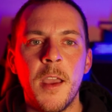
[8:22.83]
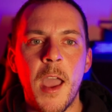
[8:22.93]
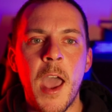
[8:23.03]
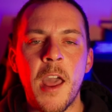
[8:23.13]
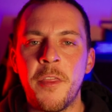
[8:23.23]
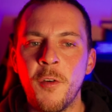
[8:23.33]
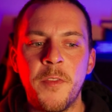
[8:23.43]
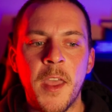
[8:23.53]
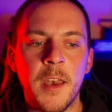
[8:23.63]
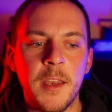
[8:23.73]
and I thought
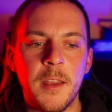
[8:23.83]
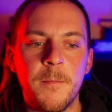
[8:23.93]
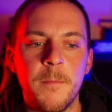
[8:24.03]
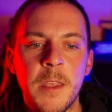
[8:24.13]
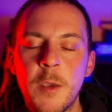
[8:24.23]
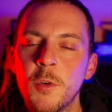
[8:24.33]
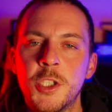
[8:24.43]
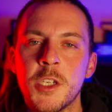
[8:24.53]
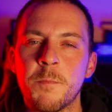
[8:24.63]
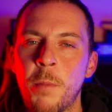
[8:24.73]
that he was
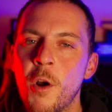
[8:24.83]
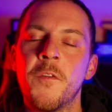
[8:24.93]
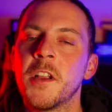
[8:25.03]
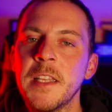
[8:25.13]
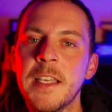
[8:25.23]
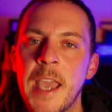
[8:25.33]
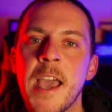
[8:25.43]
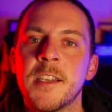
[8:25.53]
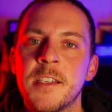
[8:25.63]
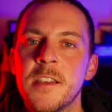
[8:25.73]
just perfectly
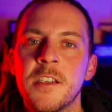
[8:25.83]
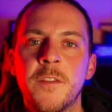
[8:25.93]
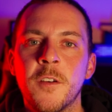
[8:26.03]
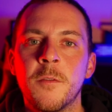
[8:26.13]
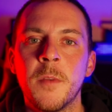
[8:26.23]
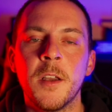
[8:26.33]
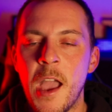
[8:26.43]
cast in this film.